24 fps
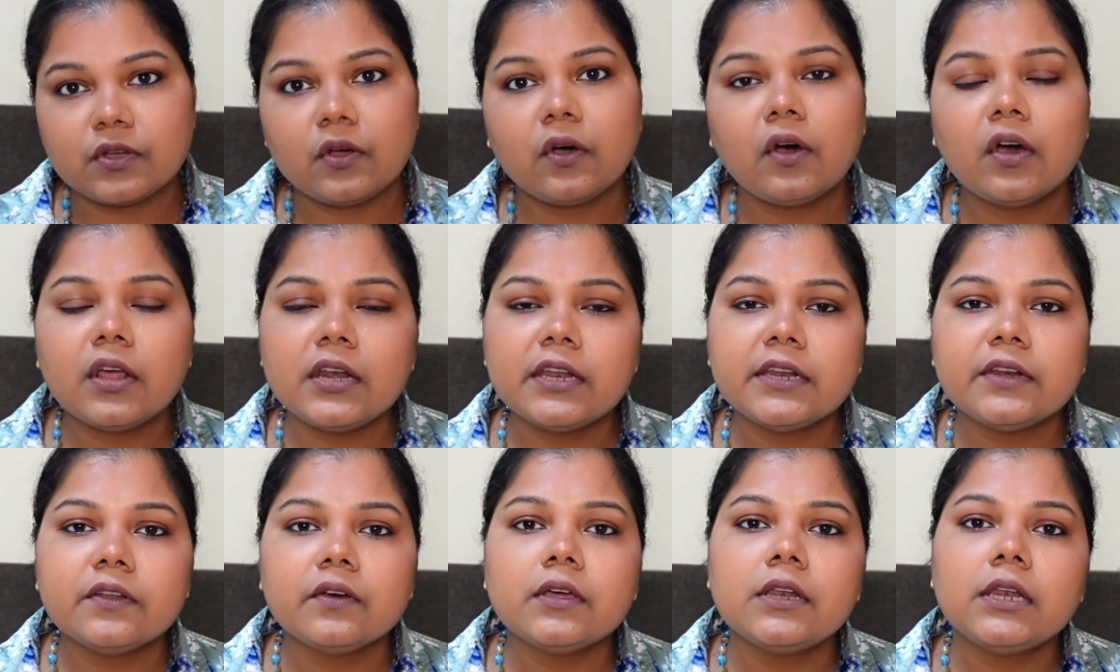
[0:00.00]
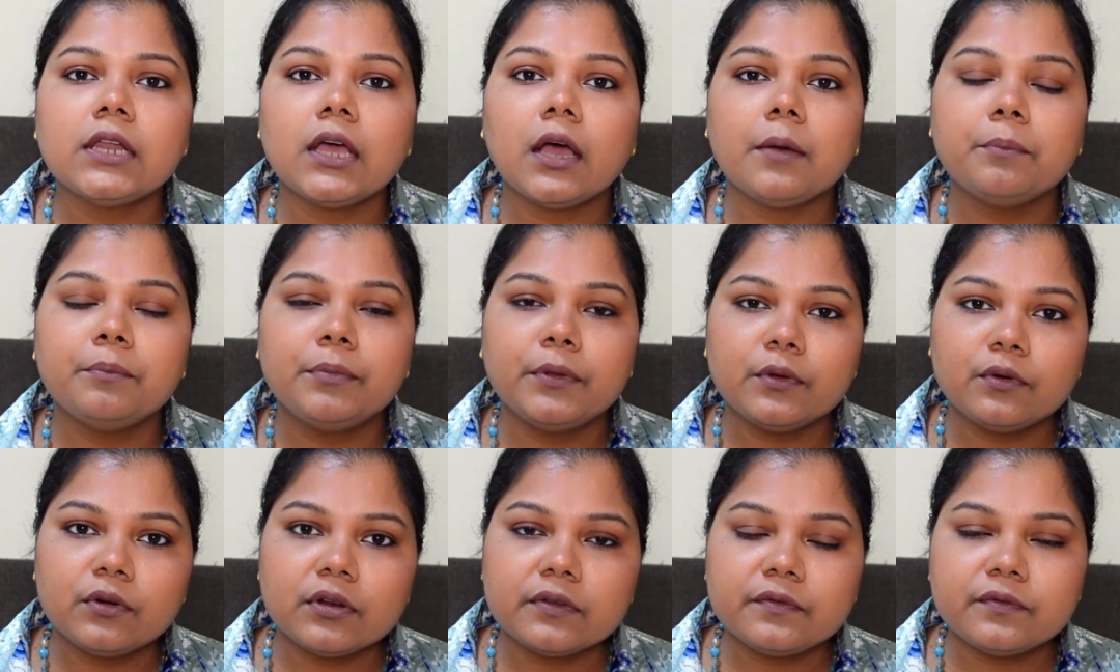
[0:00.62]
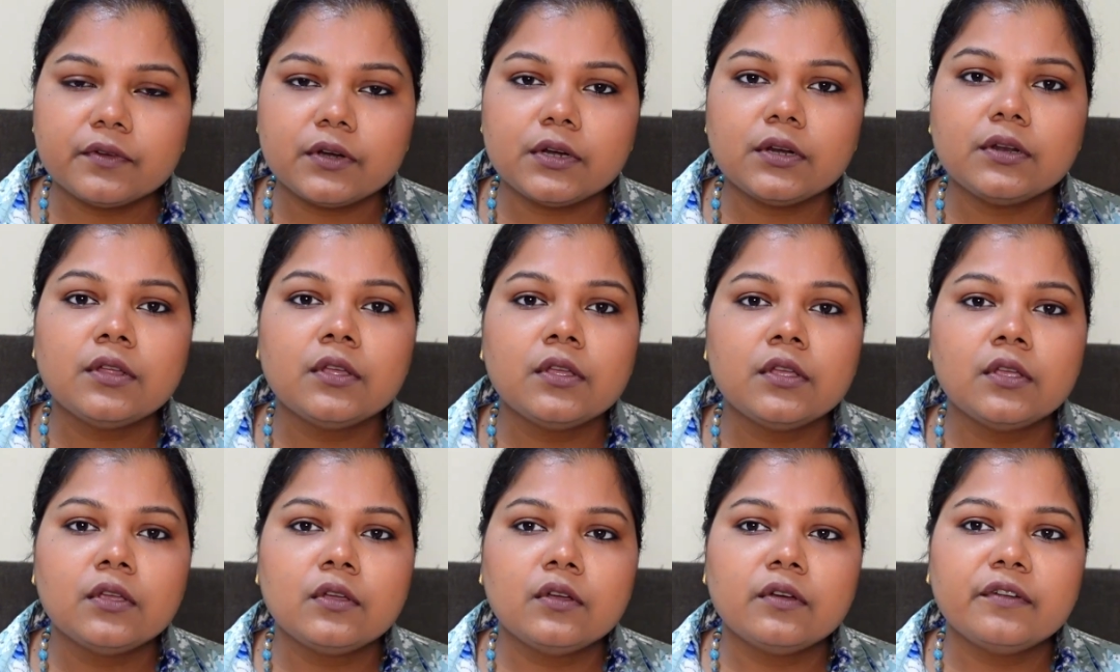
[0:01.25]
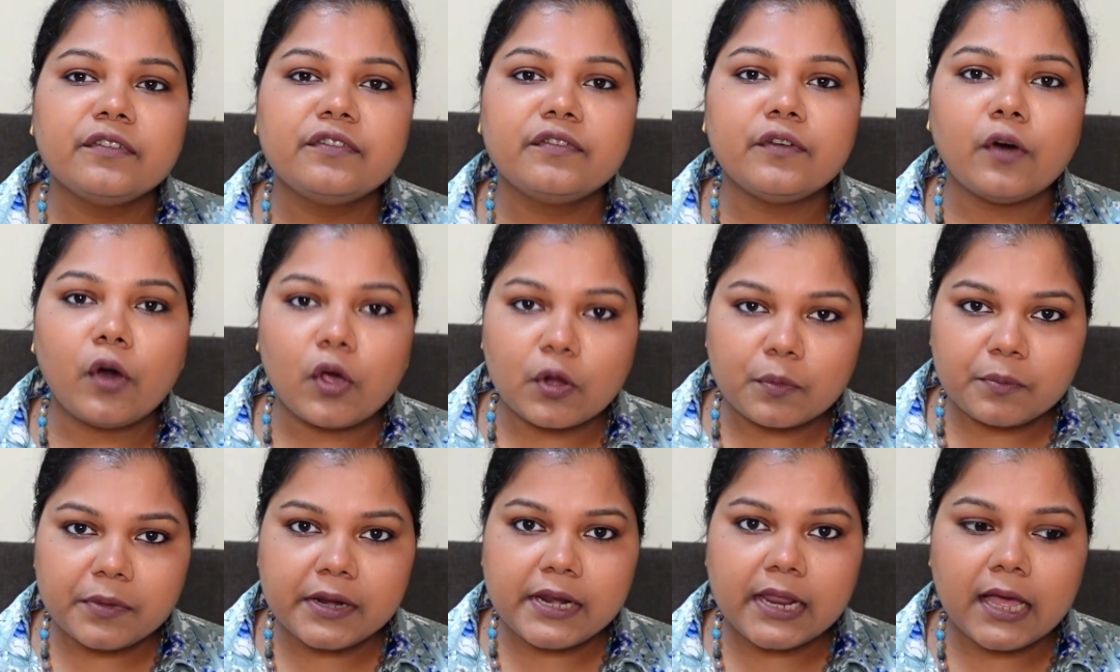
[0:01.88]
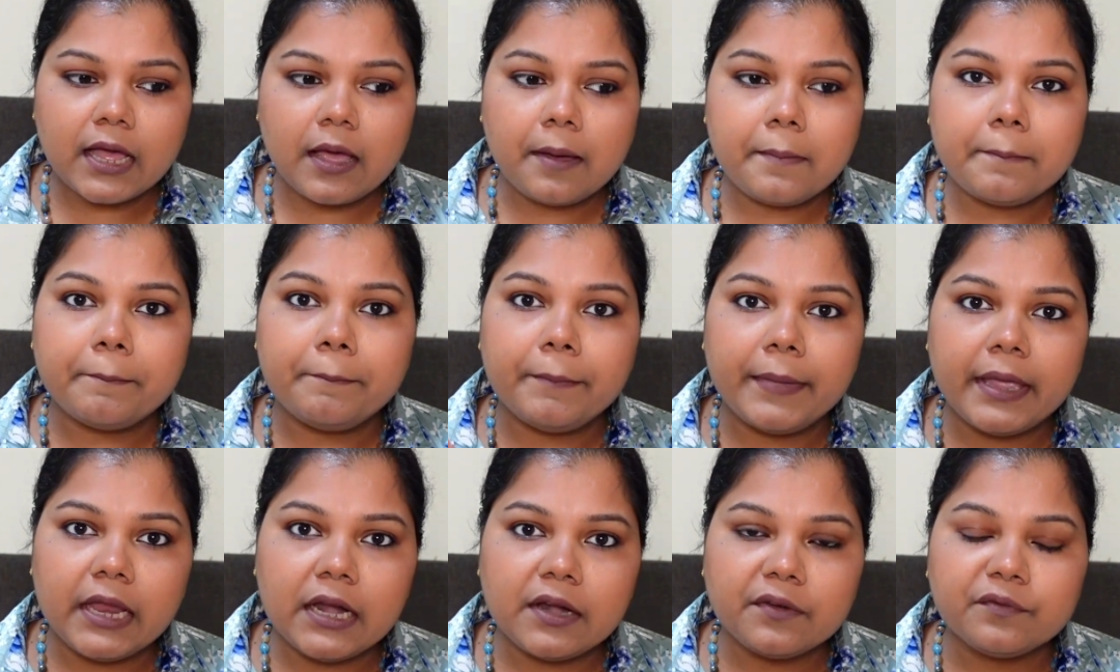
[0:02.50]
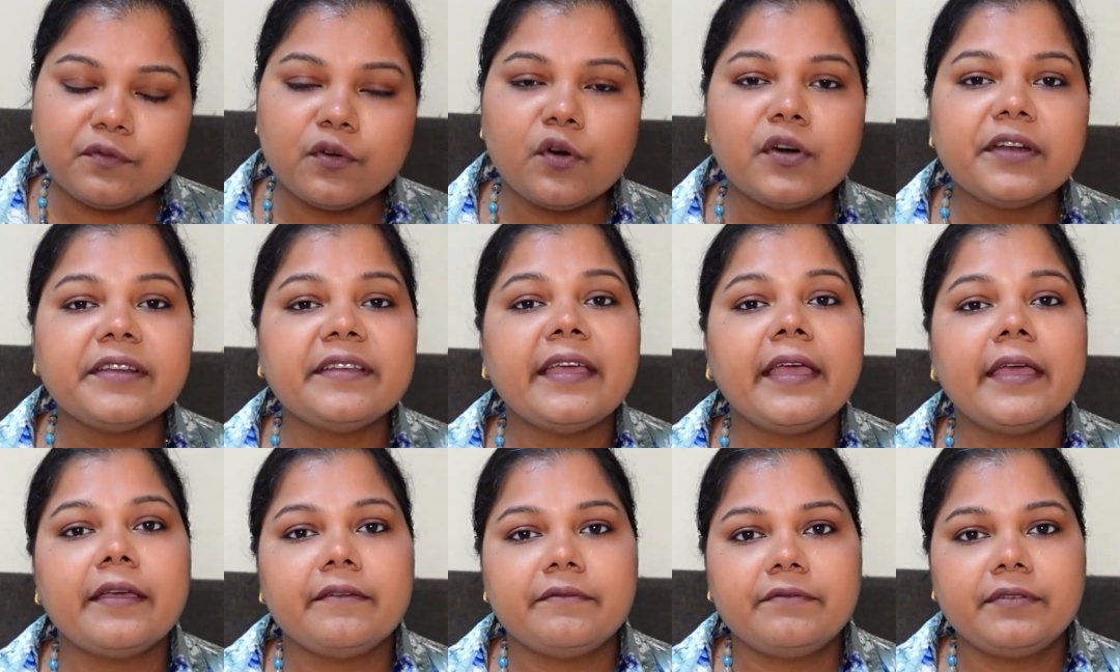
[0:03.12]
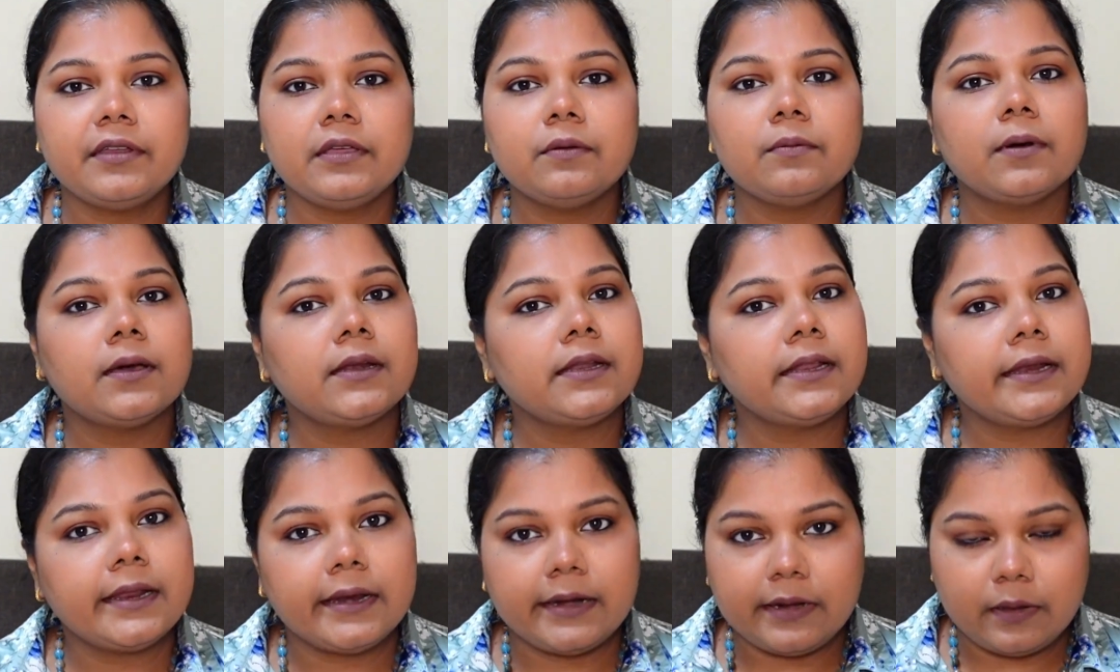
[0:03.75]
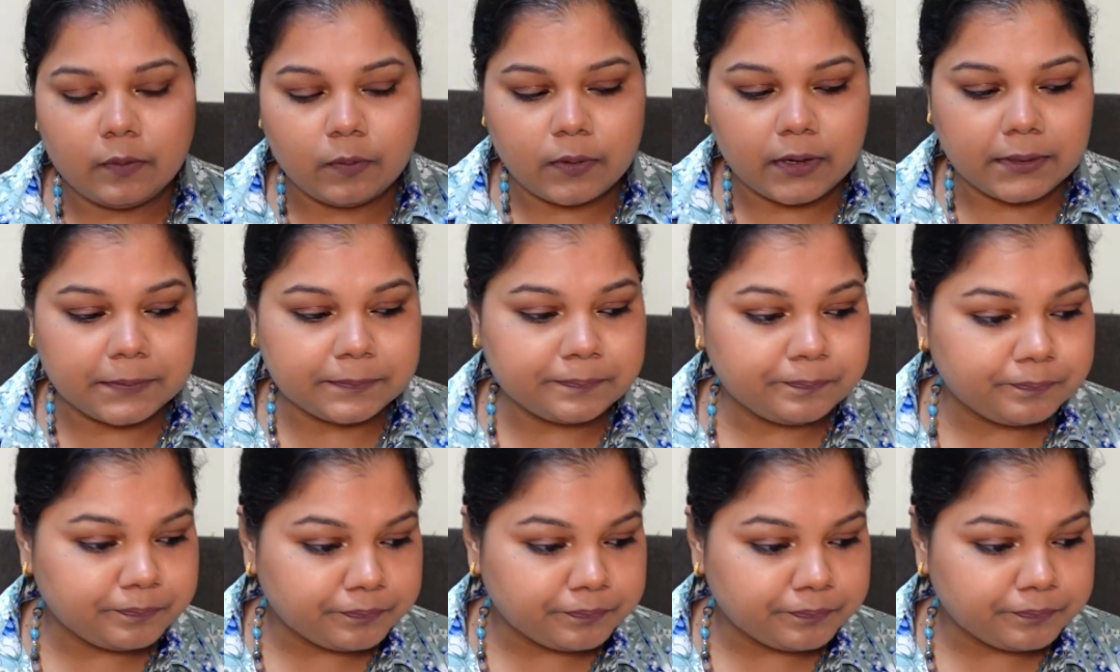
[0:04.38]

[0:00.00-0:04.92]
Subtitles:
So all in all, a beautiful formula made for everyone and anyone.